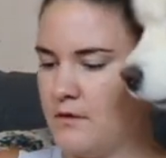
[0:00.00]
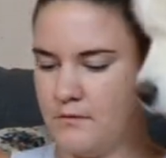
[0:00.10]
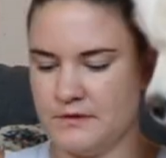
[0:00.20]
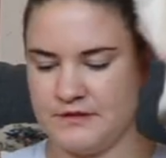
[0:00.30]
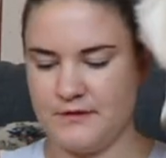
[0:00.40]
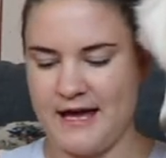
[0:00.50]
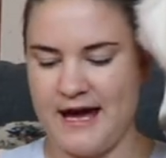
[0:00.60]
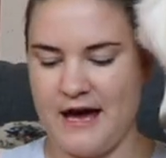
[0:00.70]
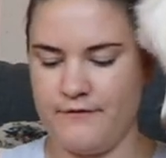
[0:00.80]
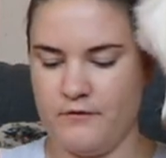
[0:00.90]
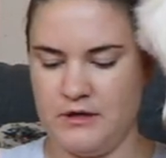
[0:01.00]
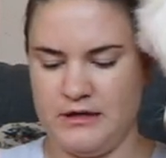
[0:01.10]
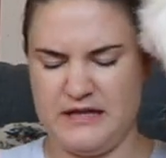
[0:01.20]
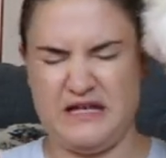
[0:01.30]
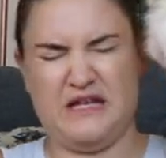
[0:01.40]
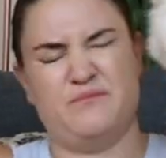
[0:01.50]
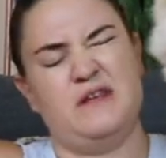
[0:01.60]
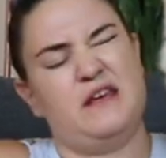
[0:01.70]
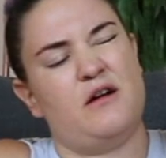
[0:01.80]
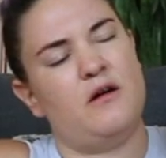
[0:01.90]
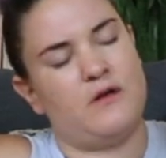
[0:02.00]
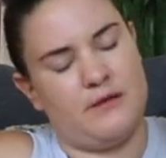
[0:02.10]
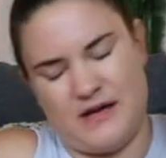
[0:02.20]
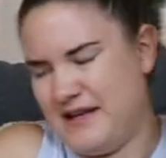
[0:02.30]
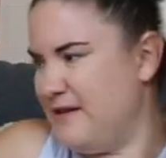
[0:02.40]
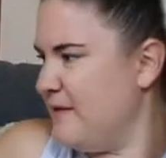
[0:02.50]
I'll do a half of one of these. Nico, come on.